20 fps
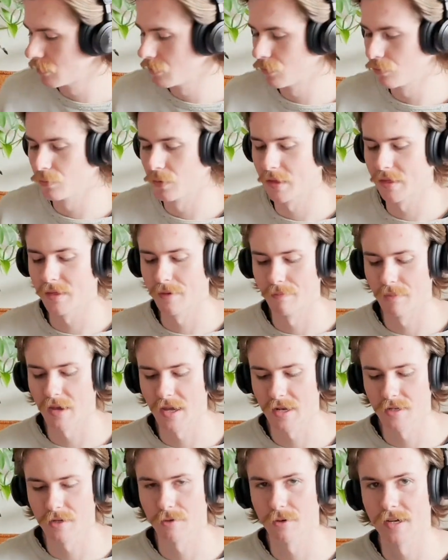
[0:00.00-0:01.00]
with the
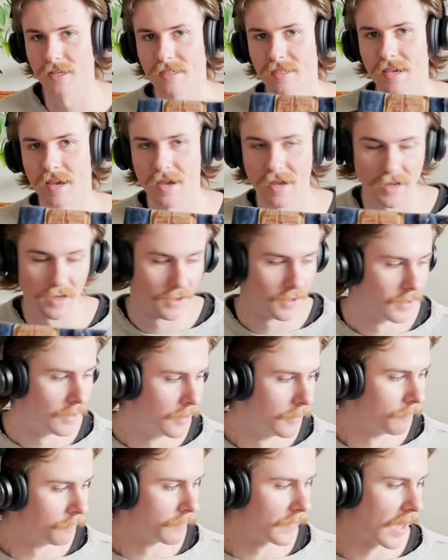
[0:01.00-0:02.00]
Made in USA.
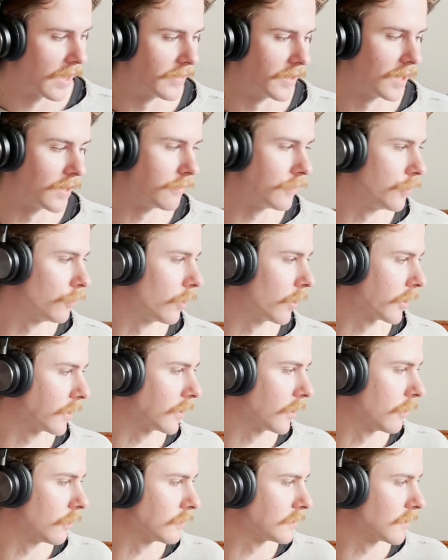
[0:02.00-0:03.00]
And then if you want to
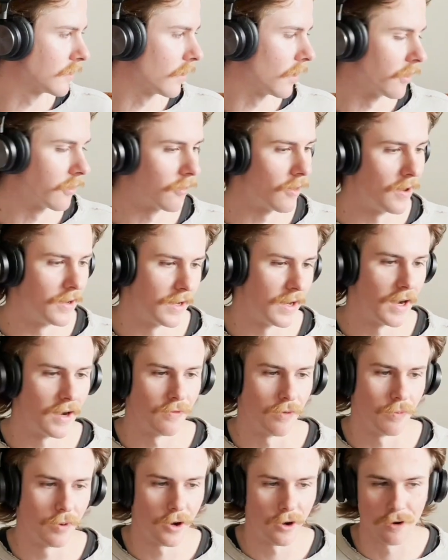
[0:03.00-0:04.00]
go to the other end, I have
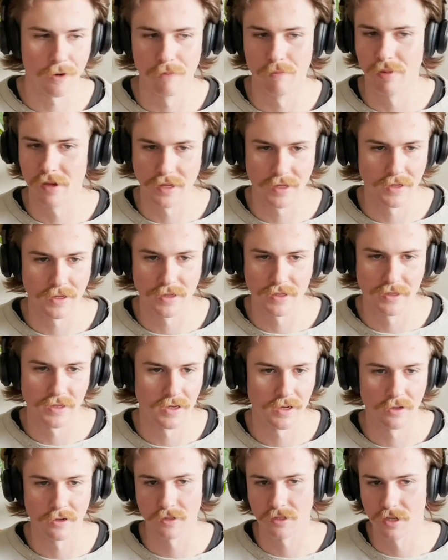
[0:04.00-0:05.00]
a pair of Big E's
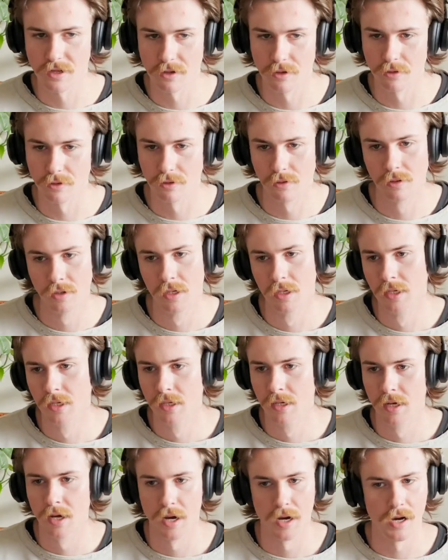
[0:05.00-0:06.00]
here too.
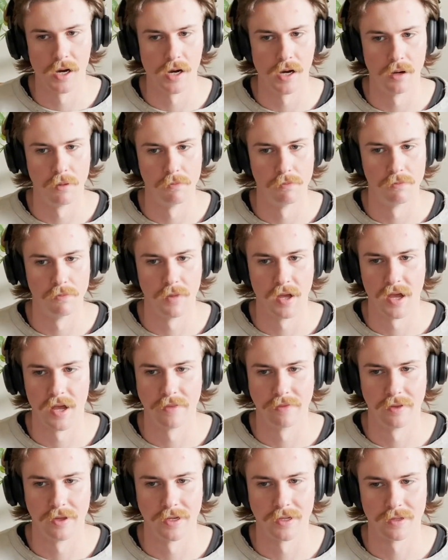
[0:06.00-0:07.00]

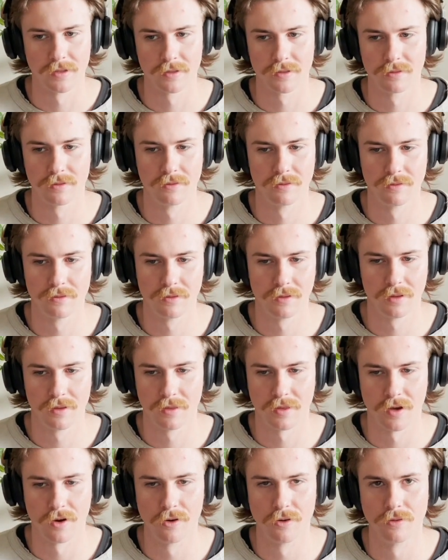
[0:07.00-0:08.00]
And like
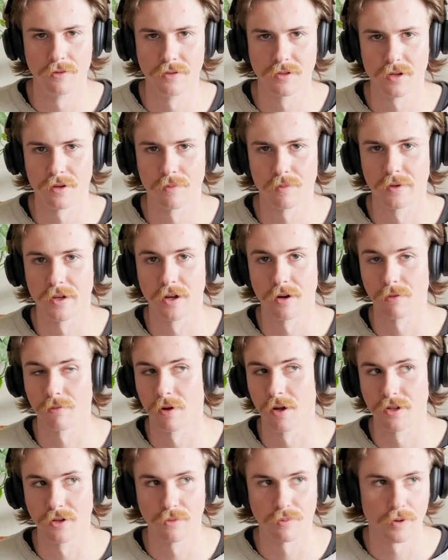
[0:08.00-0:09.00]
those are gonna
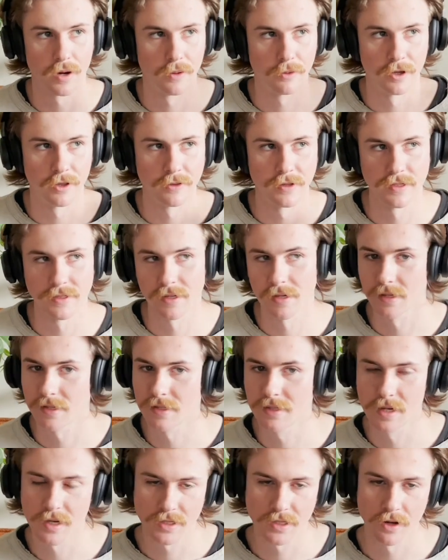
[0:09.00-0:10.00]
run you probably at least like
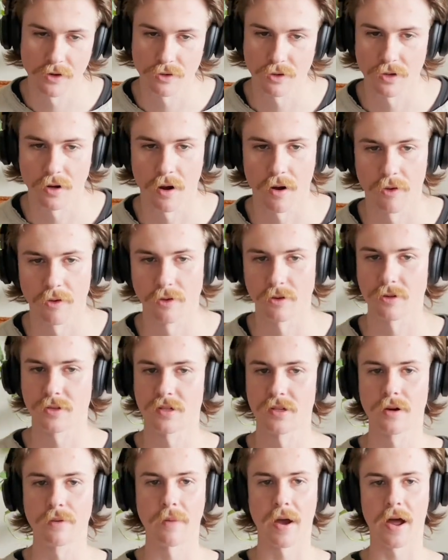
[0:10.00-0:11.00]
$600
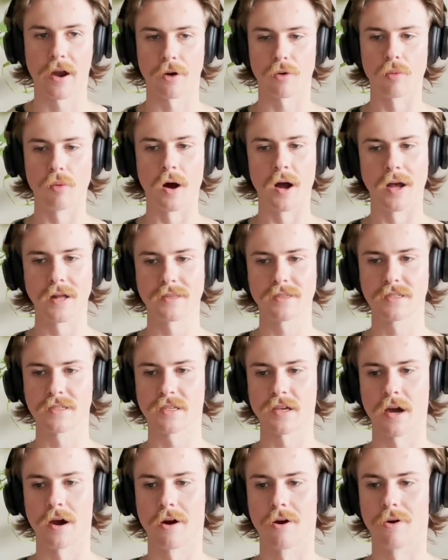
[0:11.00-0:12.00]
no matter what.
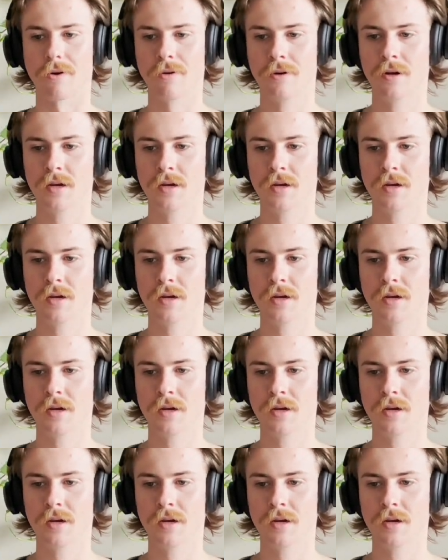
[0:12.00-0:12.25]
So